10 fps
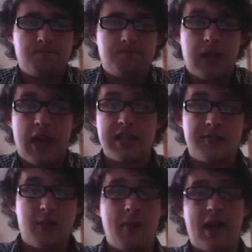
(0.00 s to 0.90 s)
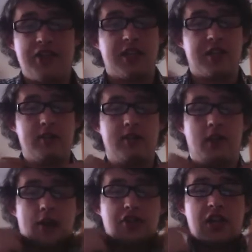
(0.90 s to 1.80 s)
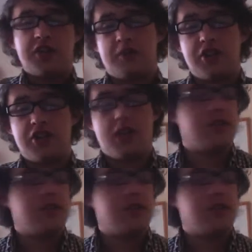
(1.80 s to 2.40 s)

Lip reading: And as if by magic, I changed my shirt.